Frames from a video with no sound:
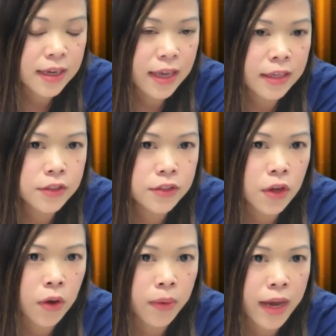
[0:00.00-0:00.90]
And
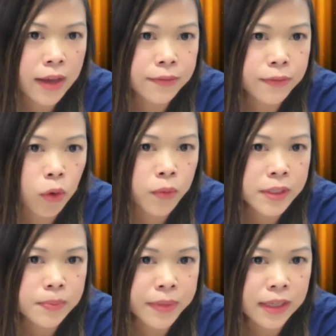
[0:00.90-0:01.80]
so I've
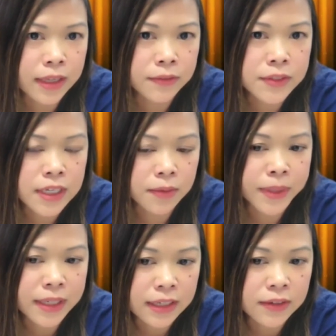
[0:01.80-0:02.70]
always believed
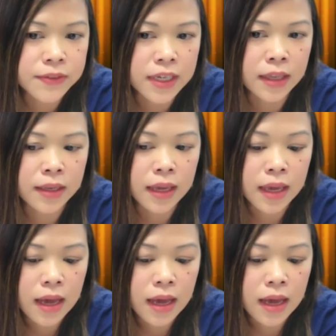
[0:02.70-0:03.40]
in